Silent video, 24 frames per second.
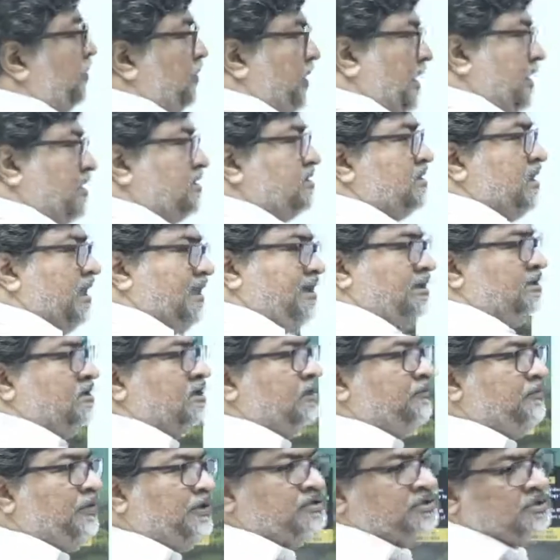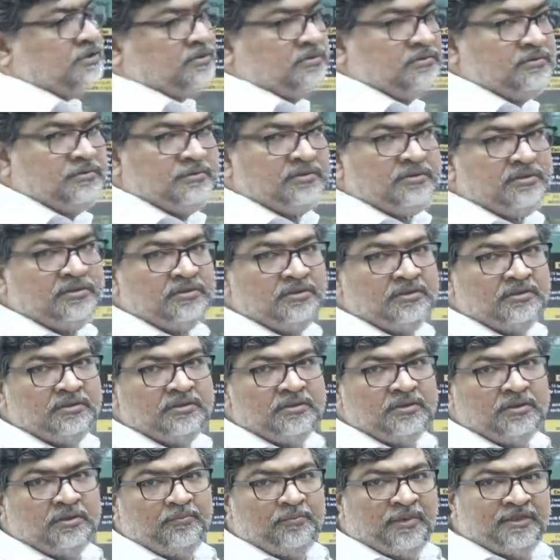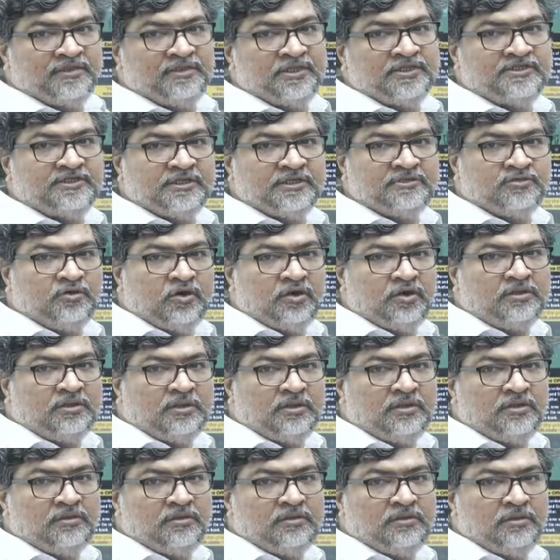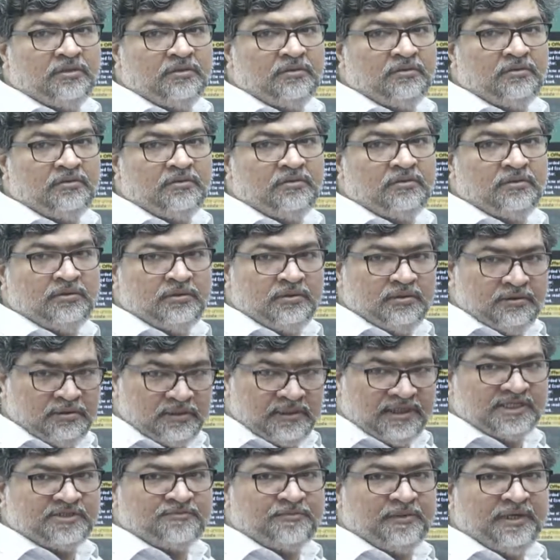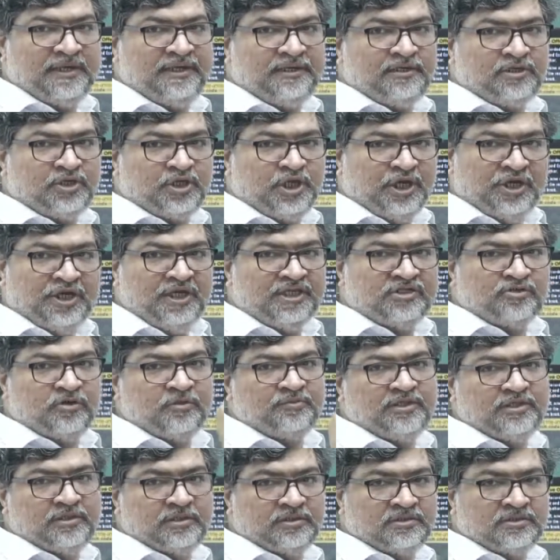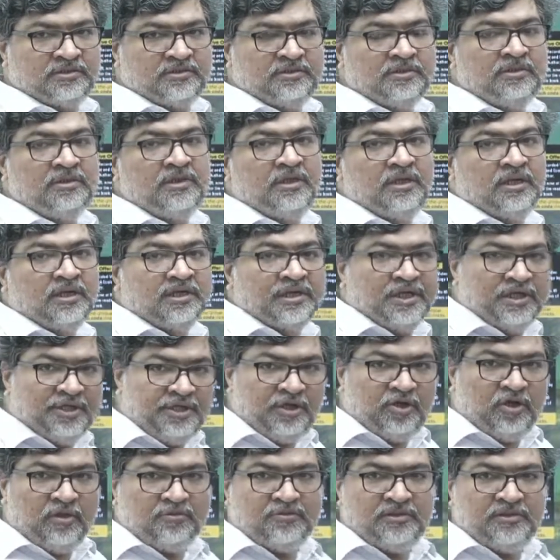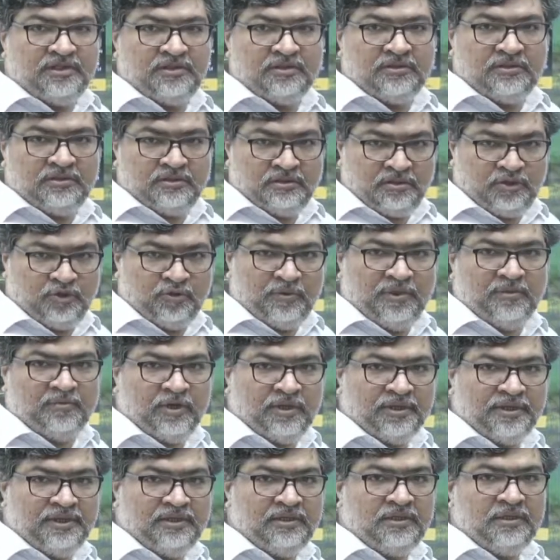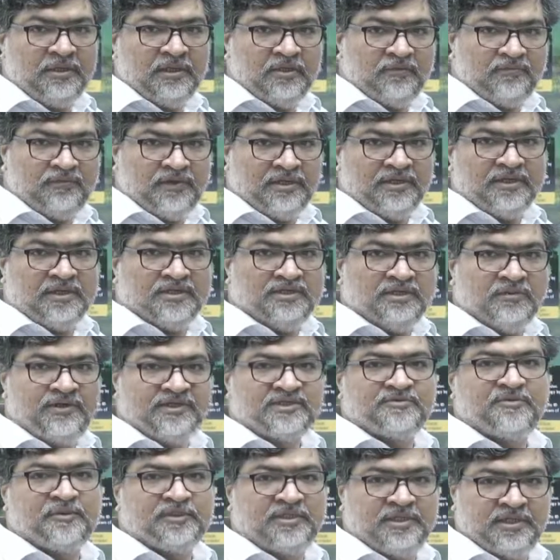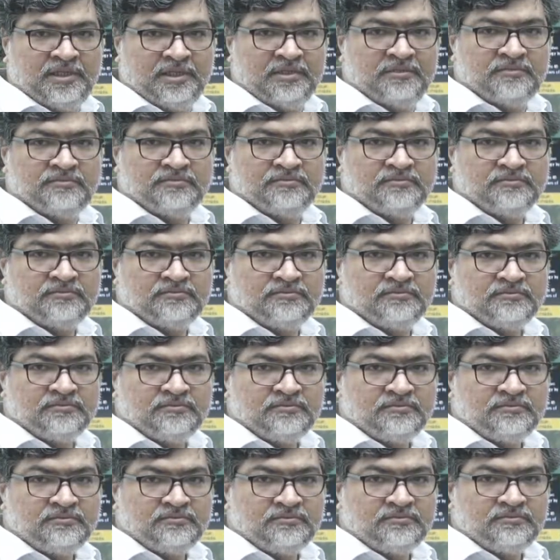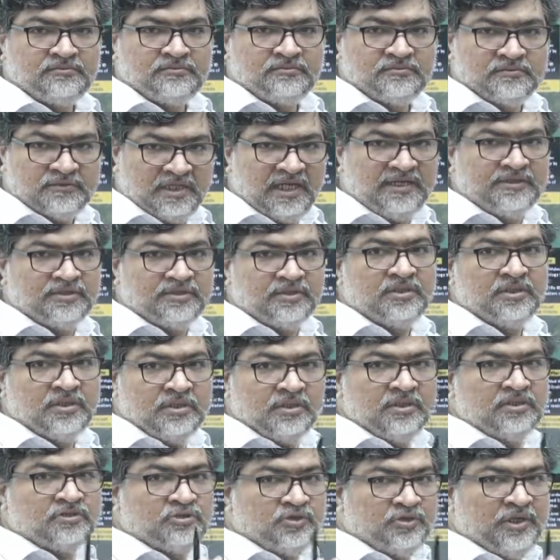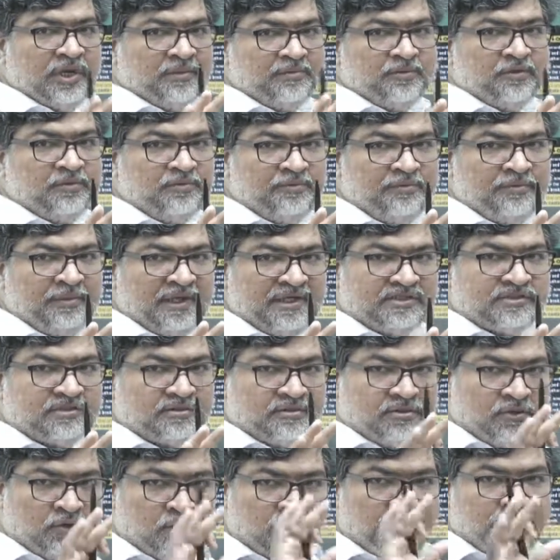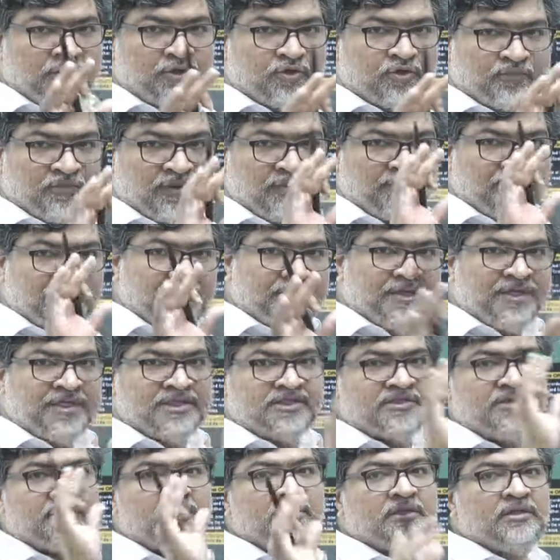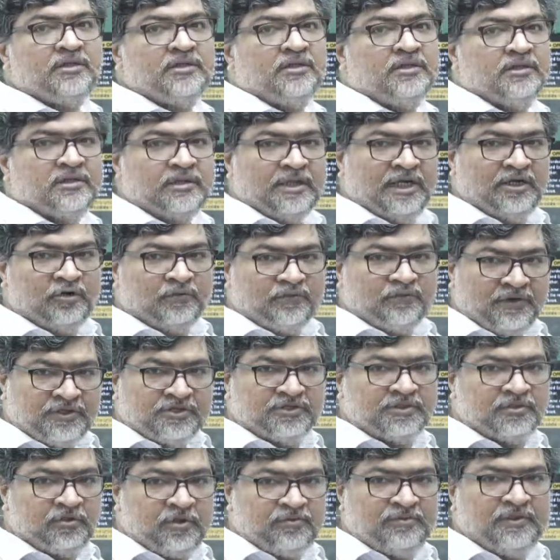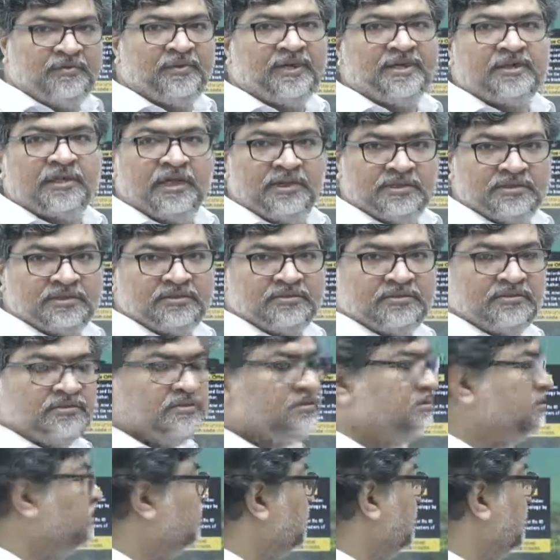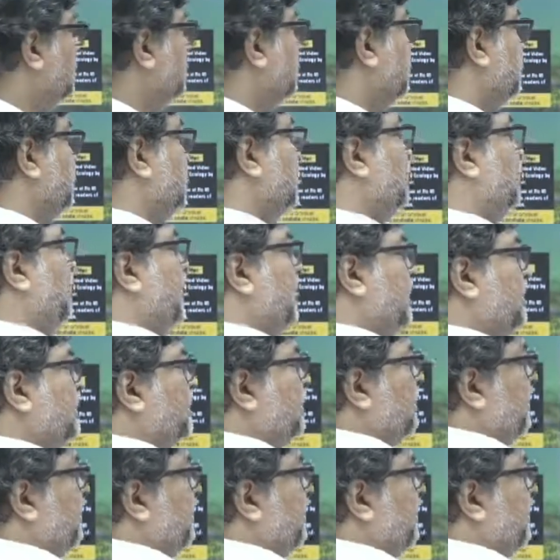is right, the function. But this does not explain kidneys of the earth. Kidney of the human body filter the waste material. Right. So you have to look into from kidneys kind of function of the wetland. Now algae